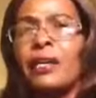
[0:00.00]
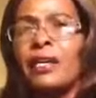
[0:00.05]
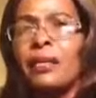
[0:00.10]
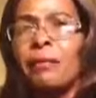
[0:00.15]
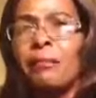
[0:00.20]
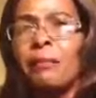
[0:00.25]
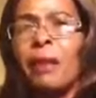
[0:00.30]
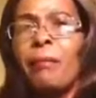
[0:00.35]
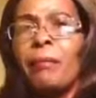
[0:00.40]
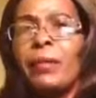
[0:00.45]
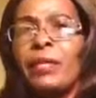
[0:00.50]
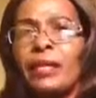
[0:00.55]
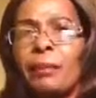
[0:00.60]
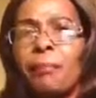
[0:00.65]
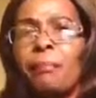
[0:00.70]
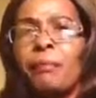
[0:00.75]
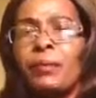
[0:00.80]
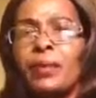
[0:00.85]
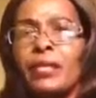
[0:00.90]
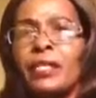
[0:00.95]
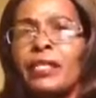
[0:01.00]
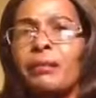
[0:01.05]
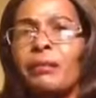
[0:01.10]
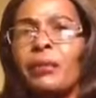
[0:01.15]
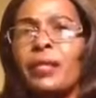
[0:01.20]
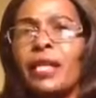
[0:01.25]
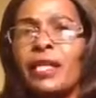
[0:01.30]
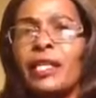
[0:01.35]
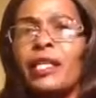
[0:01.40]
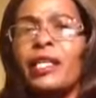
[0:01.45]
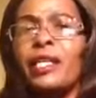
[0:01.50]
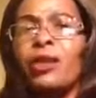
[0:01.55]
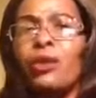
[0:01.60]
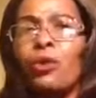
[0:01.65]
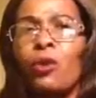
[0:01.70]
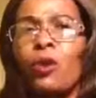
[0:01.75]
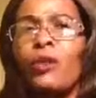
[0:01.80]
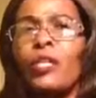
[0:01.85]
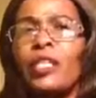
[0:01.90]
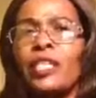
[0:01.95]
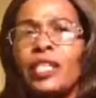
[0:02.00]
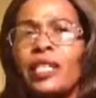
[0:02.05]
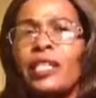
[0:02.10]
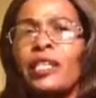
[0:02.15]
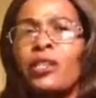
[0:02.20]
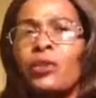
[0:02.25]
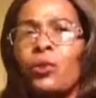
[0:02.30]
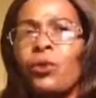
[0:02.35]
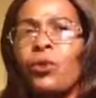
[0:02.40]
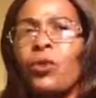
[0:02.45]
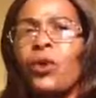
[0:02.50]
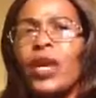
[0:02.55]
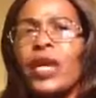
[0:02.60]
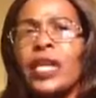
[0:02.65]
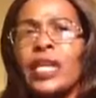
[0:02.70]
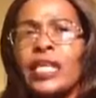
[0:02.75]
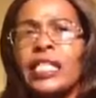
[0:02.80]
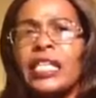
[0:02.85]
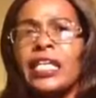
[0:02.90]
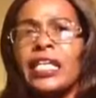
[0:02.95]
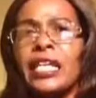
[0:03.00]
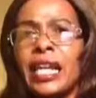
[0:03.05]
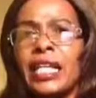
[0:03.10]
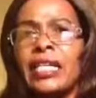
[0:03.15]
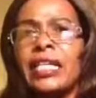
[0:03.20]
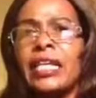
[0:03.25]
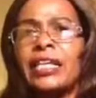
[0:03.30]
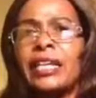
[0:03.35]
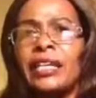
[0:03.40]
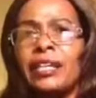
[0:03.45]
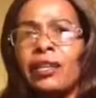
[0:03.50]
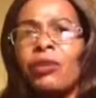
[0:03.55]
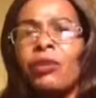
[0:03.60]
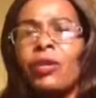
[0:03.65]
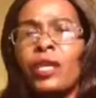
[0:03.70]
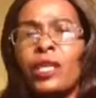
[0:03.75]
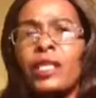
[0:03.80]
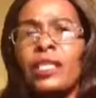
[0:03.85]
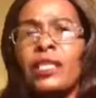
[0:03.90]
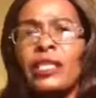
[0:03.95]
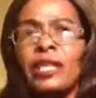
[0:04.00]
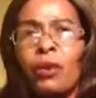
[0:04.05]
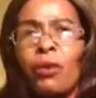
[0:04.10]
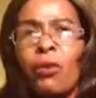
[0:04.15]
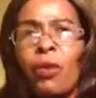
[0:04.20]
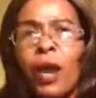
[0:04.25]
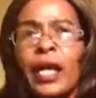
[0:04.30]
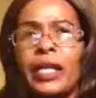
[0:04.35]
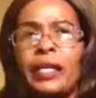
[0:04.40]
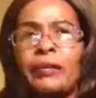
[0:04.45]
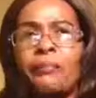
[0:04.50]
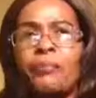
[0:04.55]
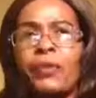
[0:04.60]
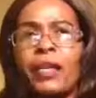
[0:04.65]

Remember the principle that he who is in you is greater than he who is in the world.